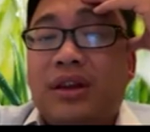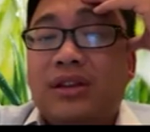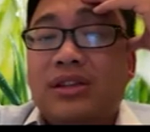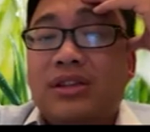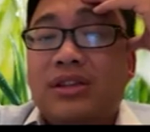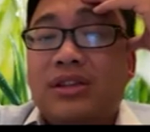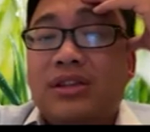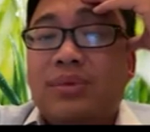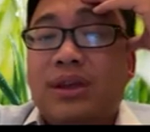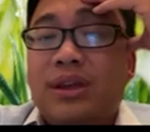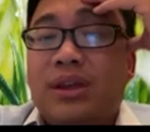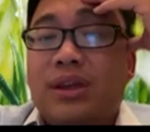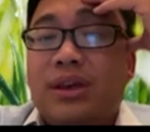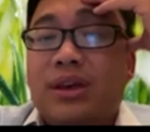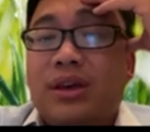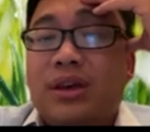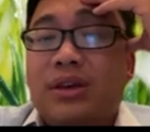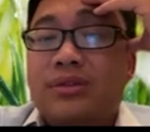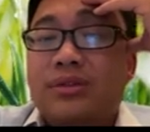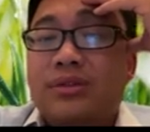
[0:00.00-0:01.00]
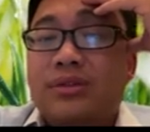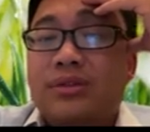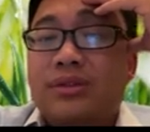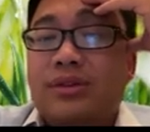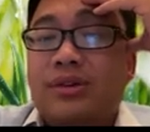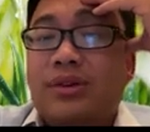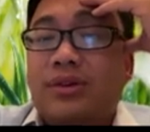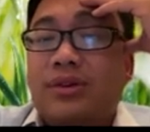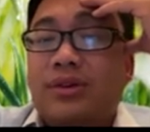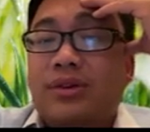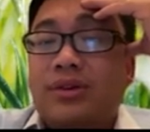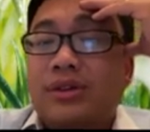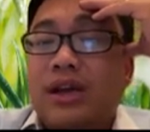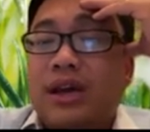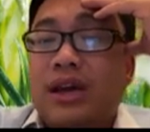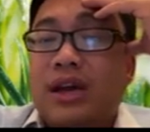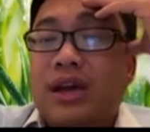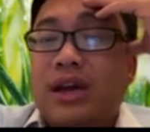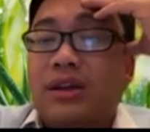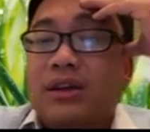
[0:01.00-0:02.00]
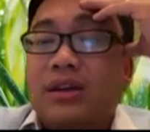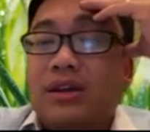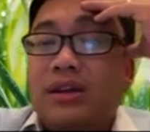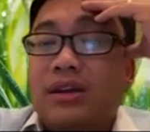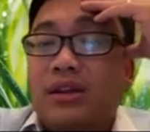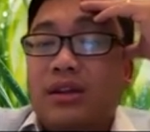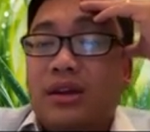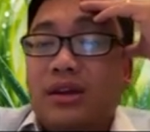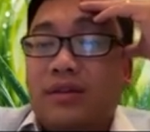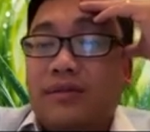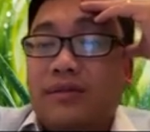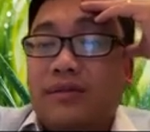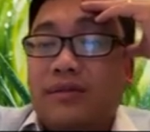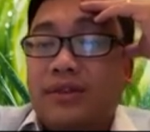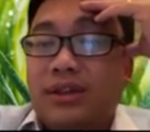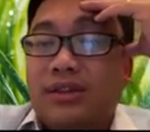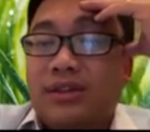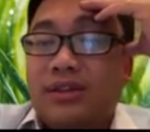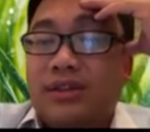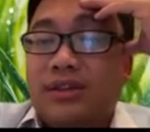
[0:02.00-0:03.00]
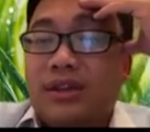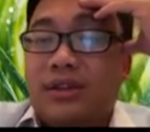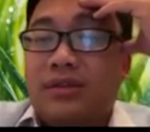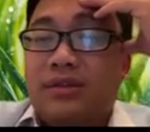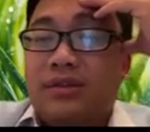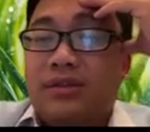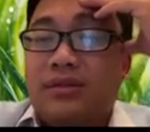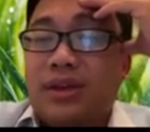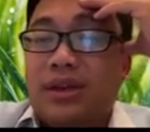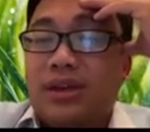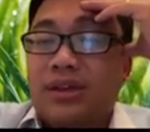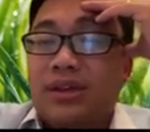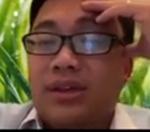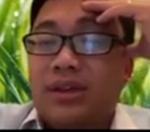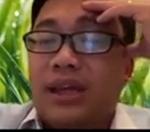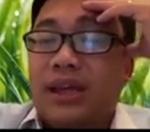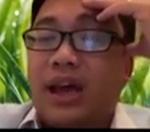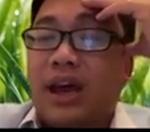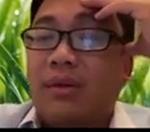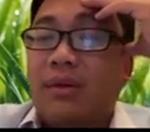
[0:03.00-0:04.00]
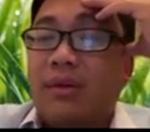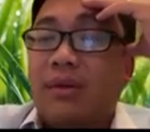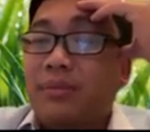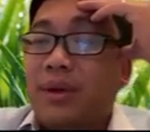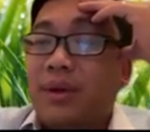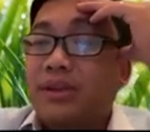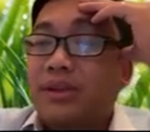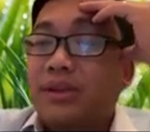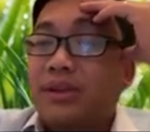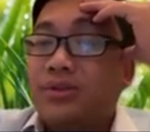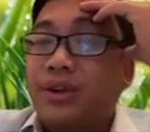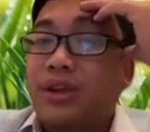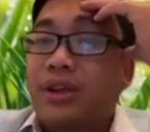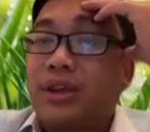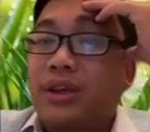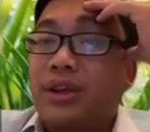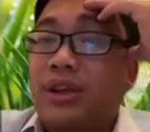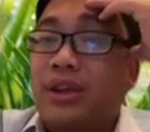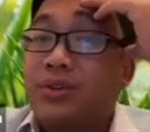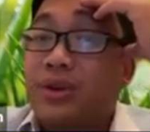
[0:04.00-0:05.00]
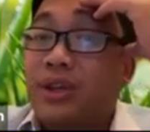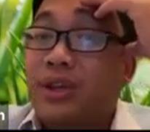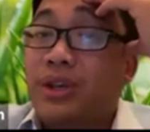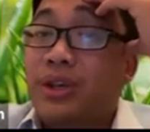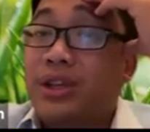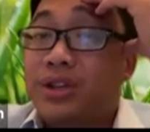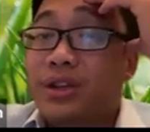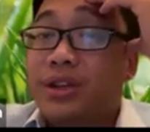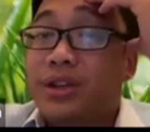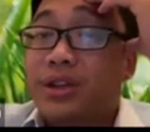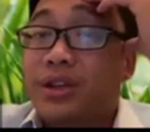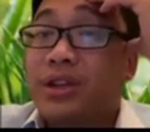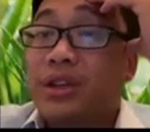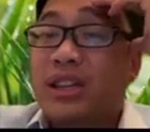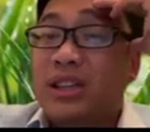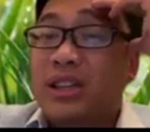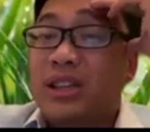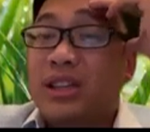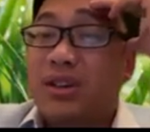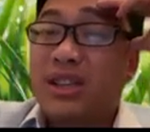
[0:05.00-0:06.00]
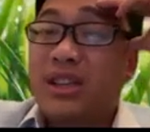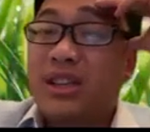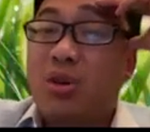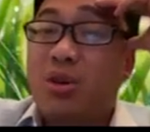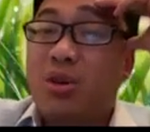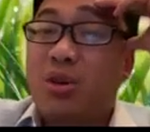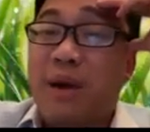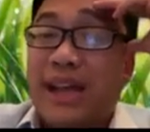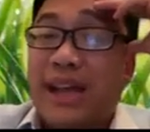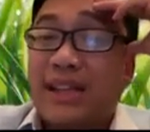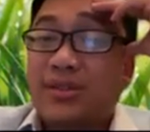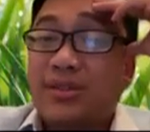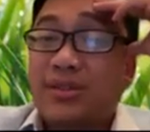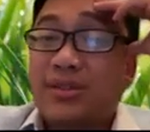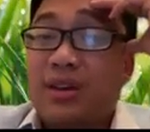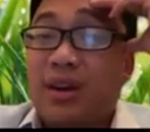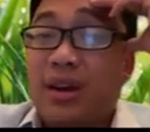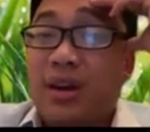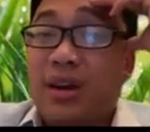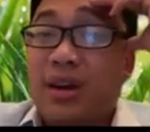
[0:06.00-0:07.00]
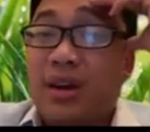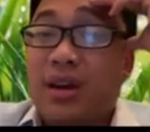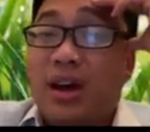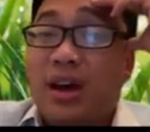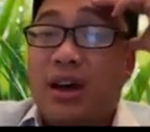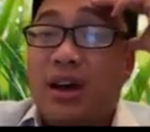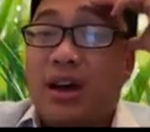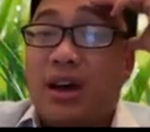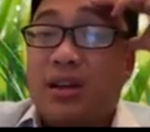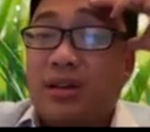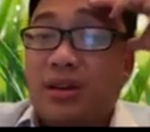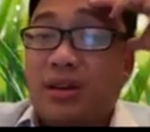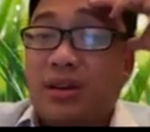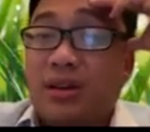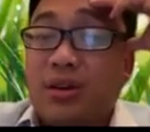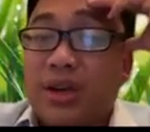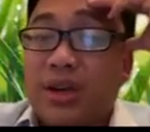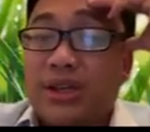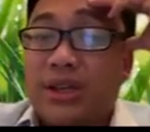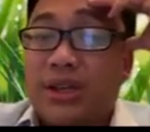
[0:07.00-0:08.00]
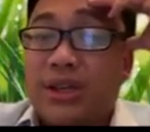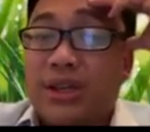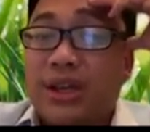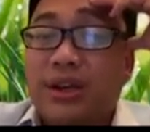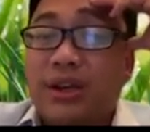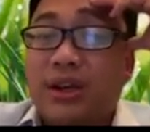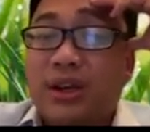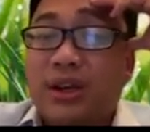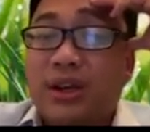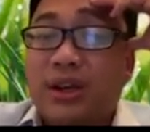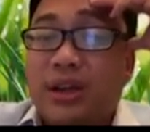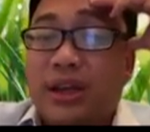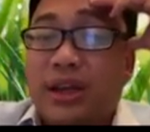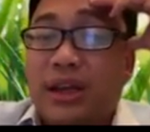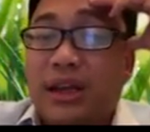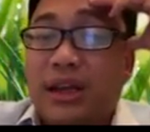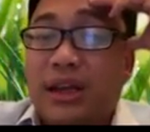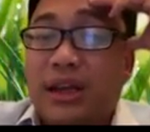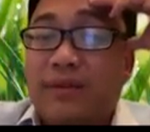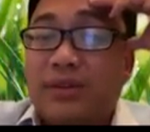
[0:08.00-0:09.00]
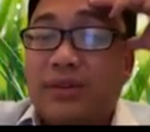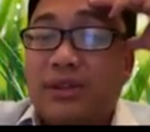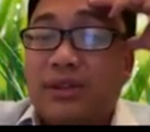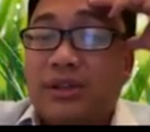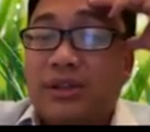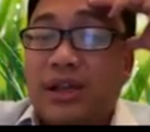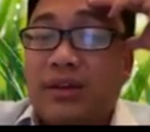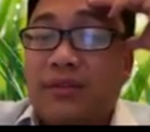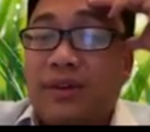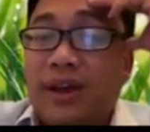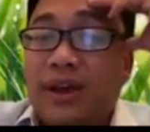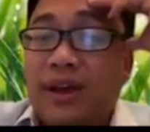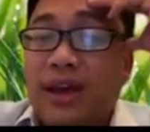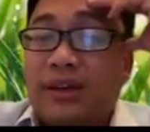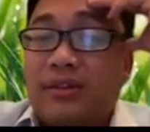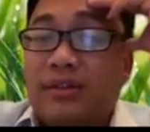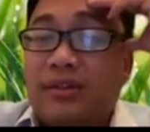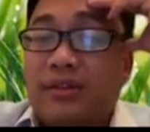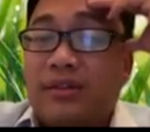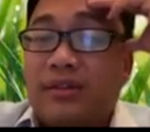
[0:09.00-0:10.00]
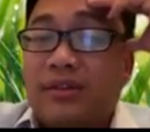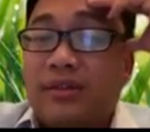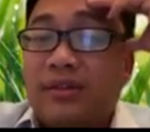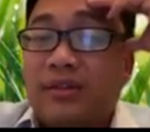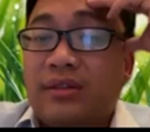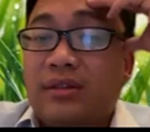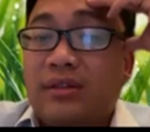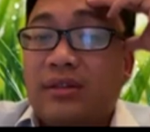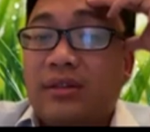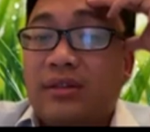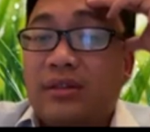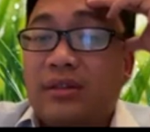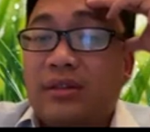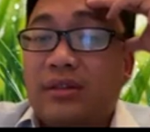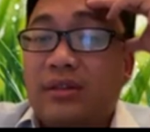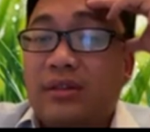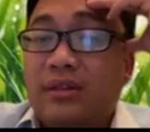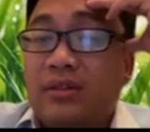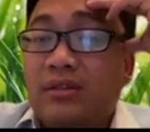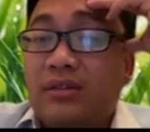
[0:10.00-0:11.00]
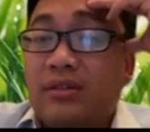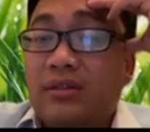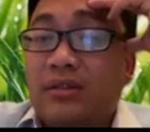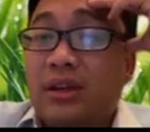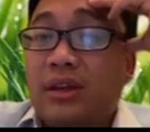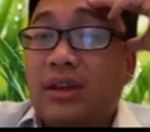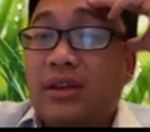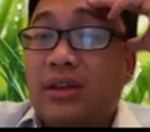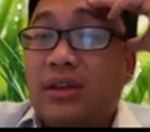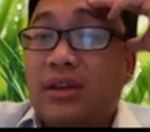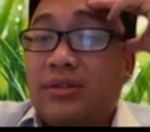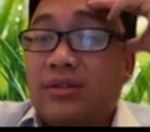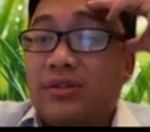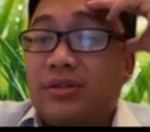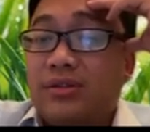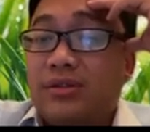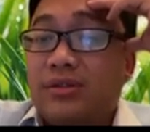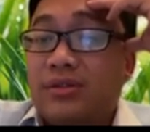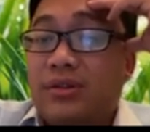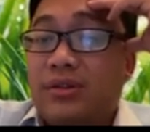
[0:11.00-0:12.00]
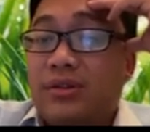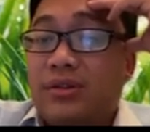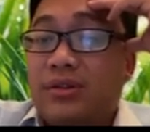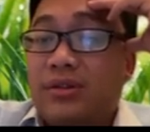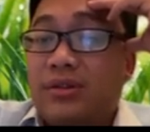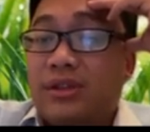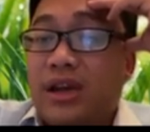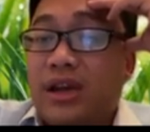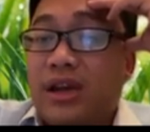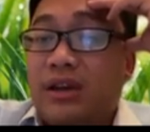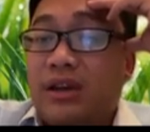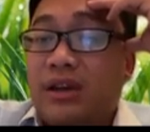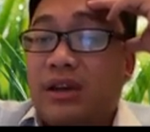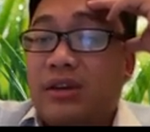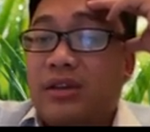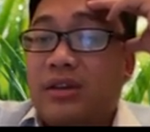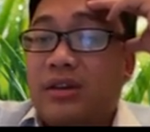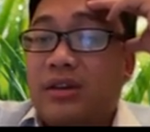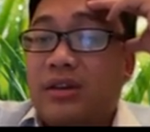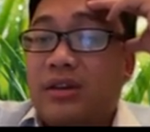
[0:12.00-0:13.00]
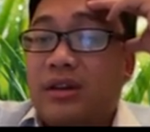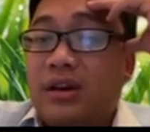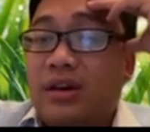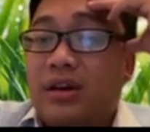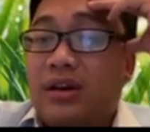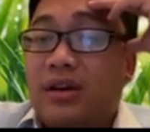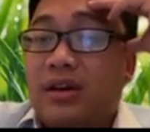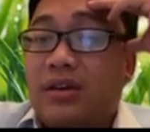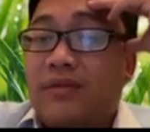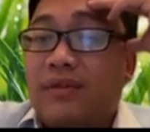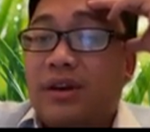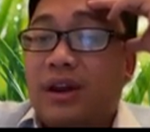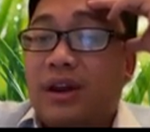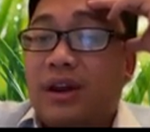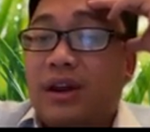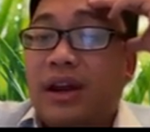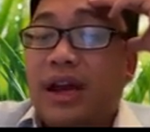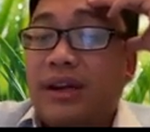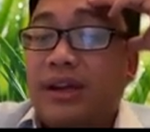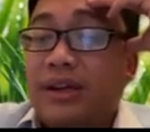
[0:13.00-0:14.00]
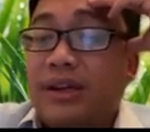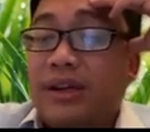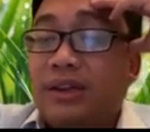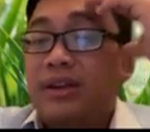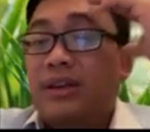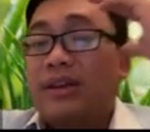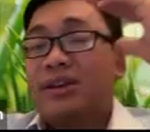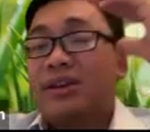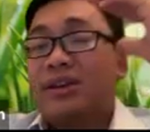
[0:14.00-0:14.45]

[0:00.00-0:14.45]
has to be equal to cosine of 60 because they're complementary to each other. So let's go back to the question here. They give you sine of x equals to cosine of 90.